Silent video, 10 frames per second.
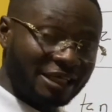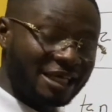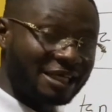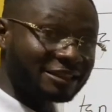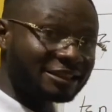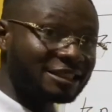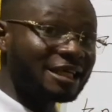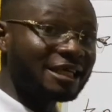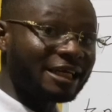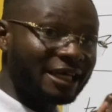is
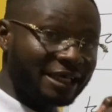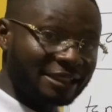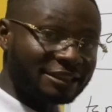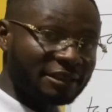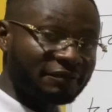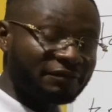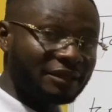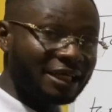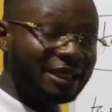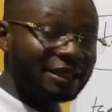negative
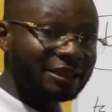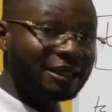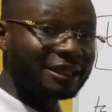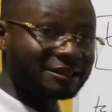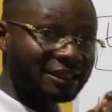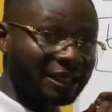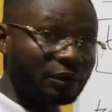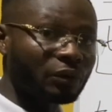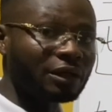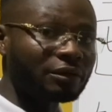in the
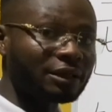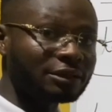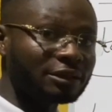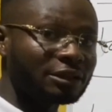second quadrant.